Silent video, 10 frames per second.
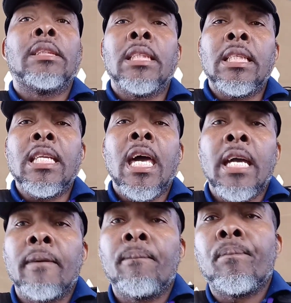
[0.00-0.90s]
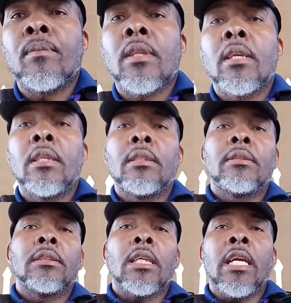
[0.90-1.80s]
did they
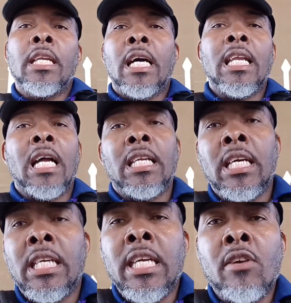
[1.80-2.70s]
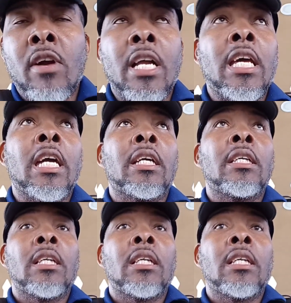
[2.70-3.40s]
in that the area there.